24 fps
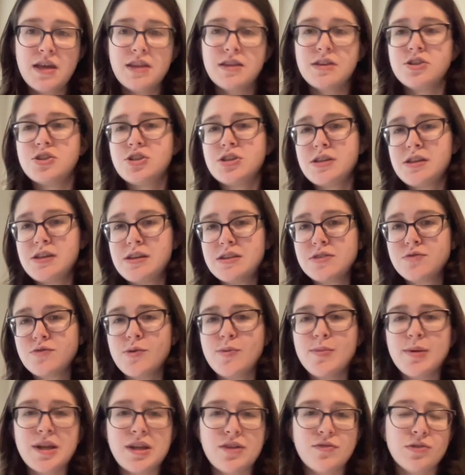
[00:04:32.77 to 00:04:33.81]
The cheese
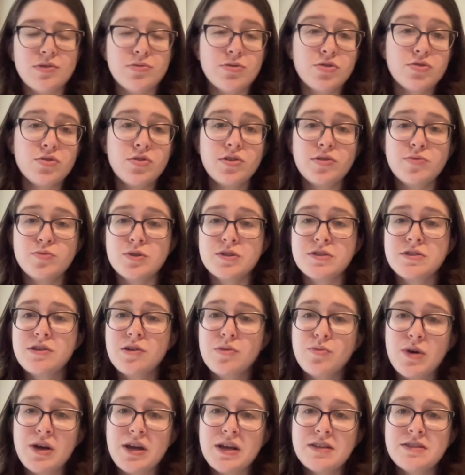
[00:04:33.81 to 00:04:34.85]
remaining from the croque
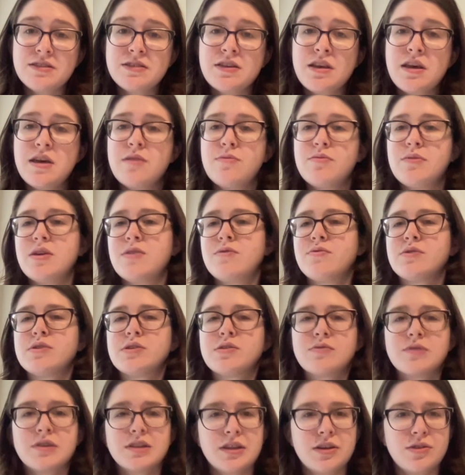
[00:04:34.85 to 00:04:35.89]
monsieur bites made for
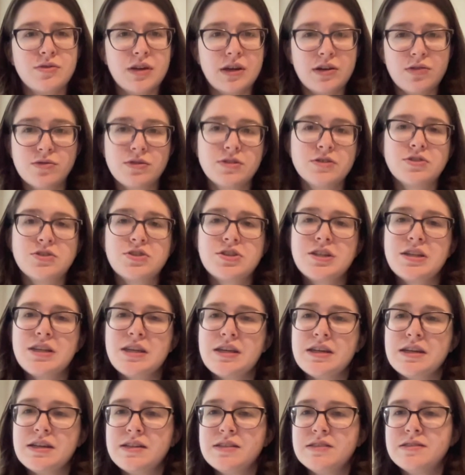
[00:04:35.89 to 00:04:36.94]
a really great grilled
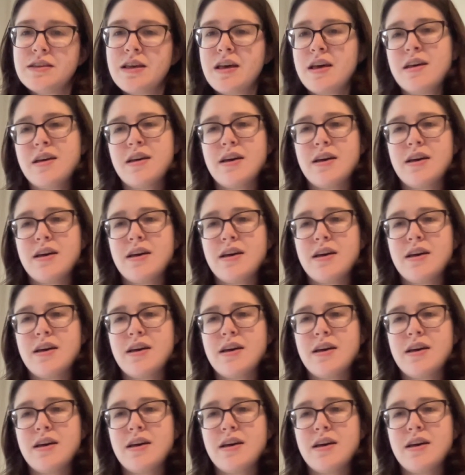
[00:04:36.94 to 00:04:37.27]
cheese.